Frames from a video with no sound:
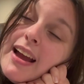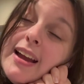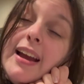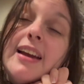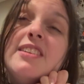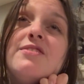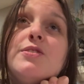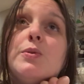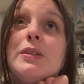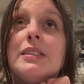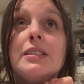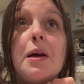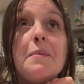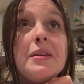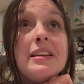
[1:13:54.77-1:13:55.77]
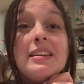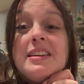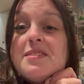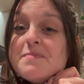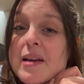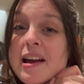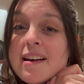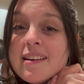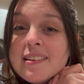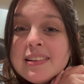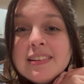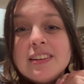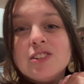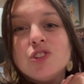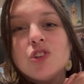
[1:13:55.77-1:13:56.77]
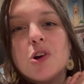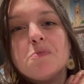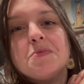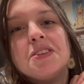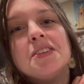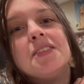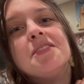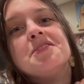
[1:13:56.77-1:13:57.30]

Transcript: And if you want to send me an email and show me